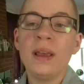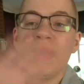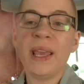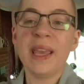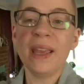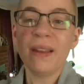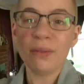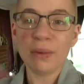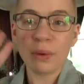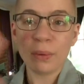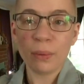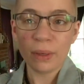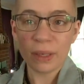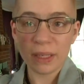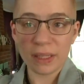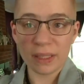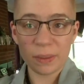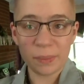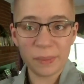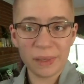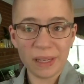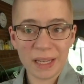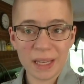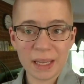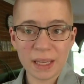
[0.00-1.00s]
Hey everyone, it's
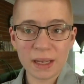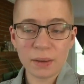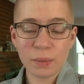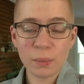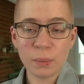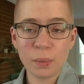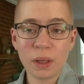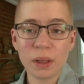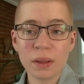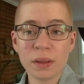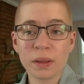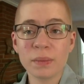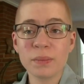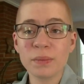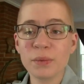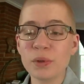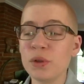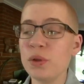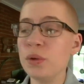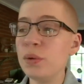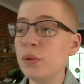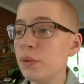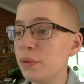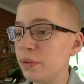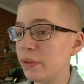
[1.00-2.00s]
me again and welcome
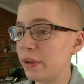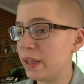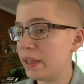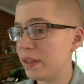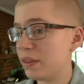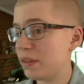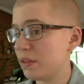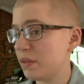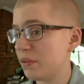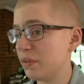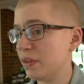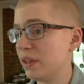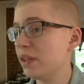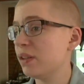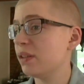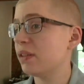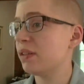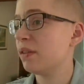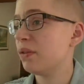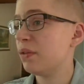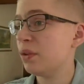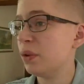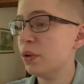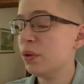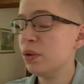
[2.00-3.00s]
to Faith's Feels.
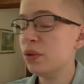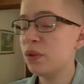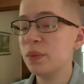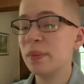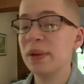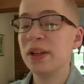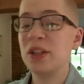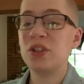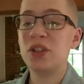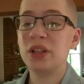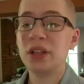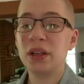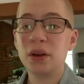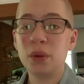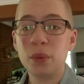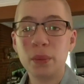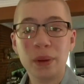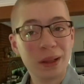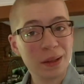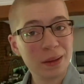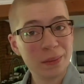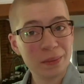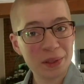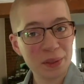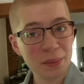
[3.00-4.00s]
If you're new to my channel,
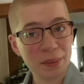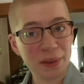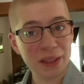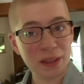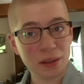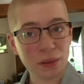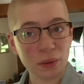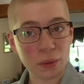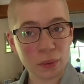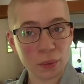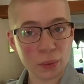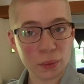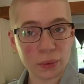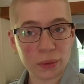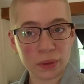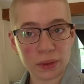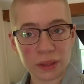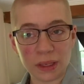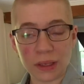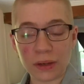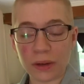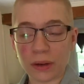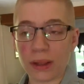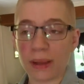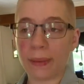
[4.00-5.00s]
welcome to my little corner of the
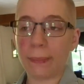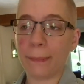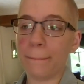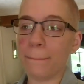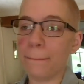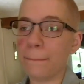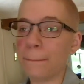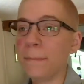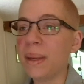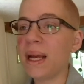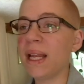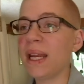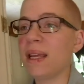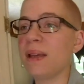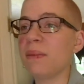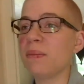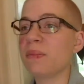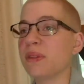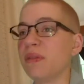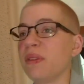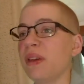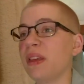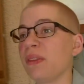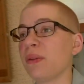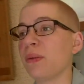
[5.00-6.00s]
internet. My
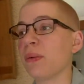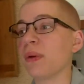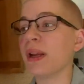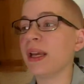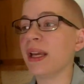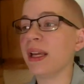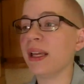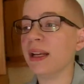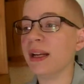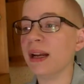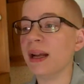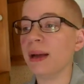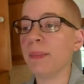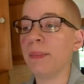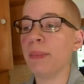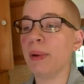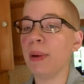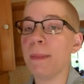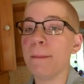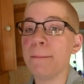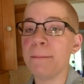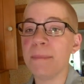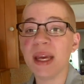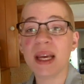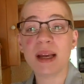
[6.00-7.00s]
name's Faith Grenade and I
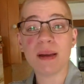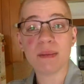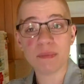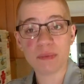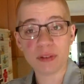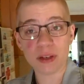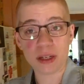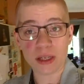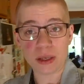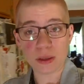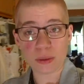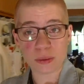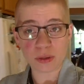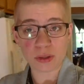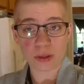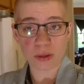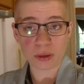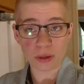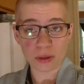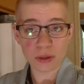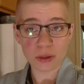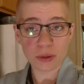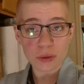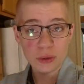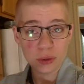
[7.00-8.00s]
put makeup videos here
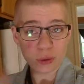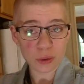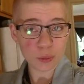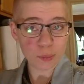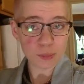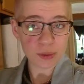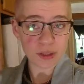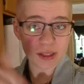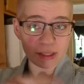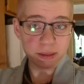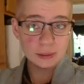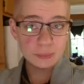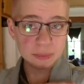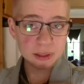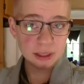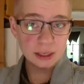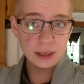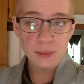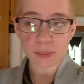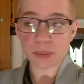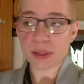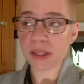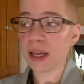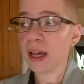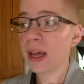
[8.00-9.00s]
on YouTube
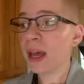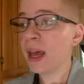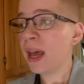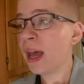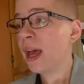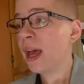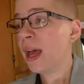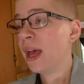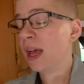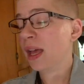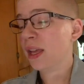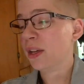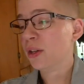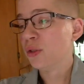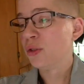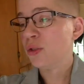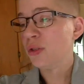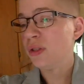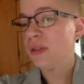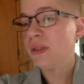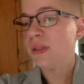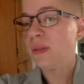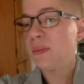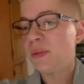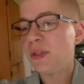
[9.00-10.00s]
sometimes and you
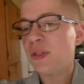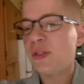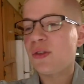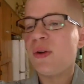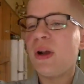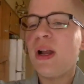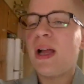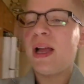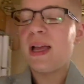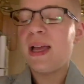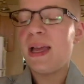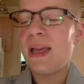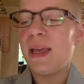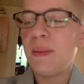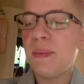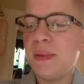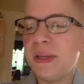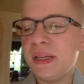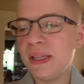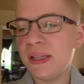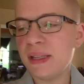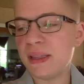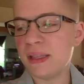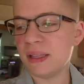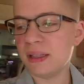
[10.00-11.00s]
should subscribe
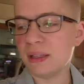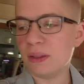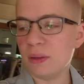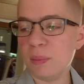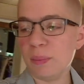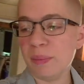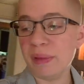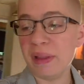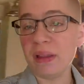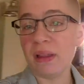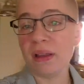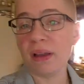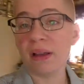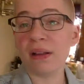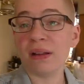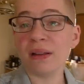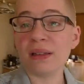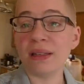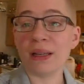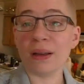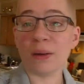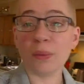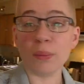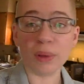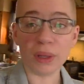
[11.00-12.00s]
and hit that little bell icon
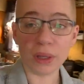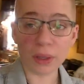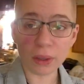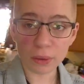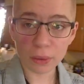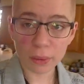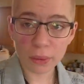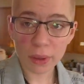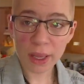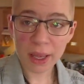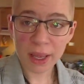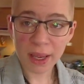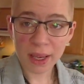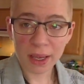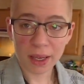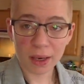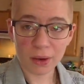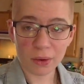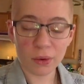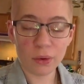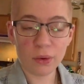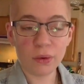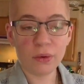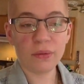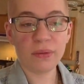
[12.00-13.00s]
down below. It'll
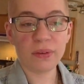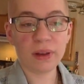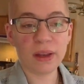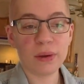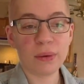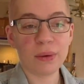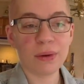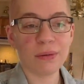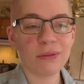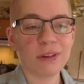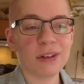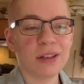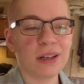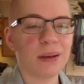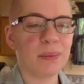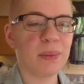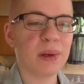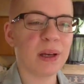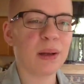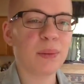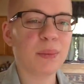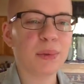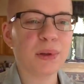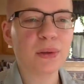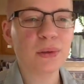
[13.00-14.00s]
notify you every time
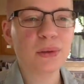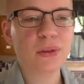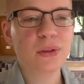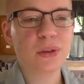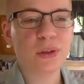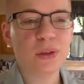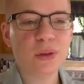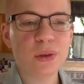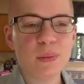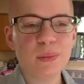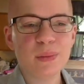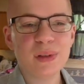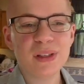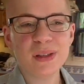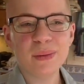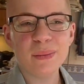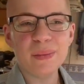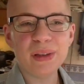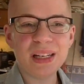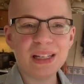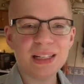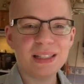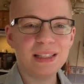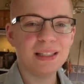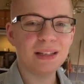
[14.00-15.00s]
I upload so you don't miss a
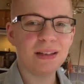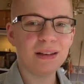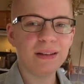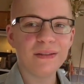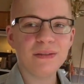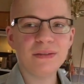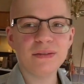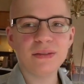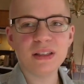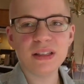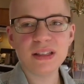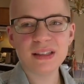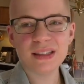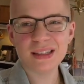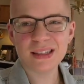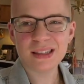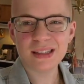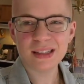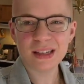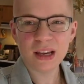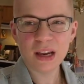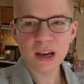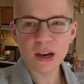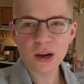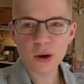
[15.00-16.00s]
minute of
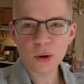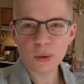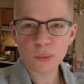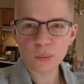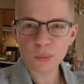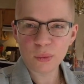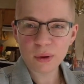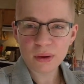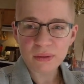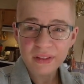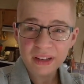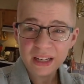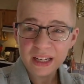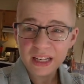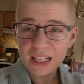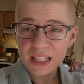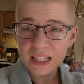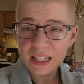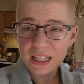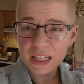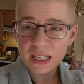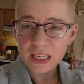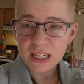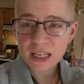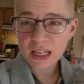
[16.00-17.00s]
this
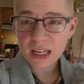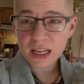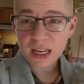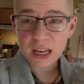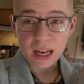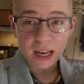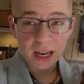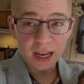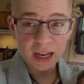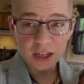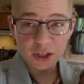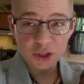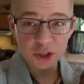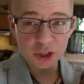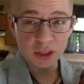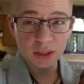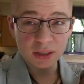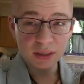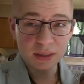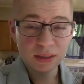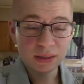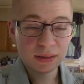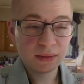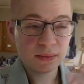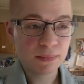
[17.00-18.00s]
riveting
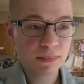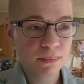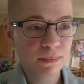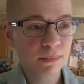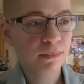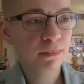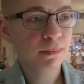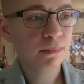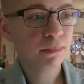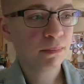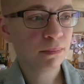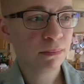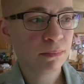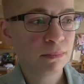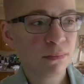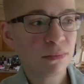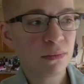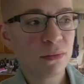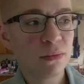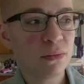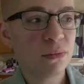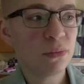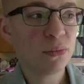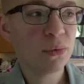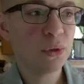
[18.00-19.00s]
action.
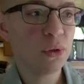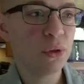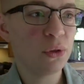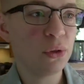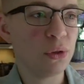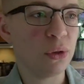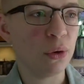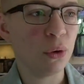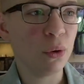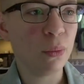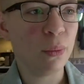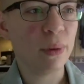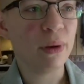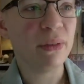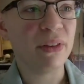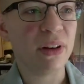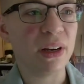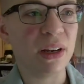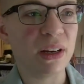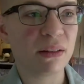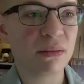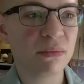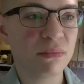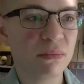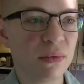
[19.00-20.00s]
So
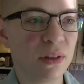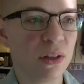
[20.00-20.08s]
riveting.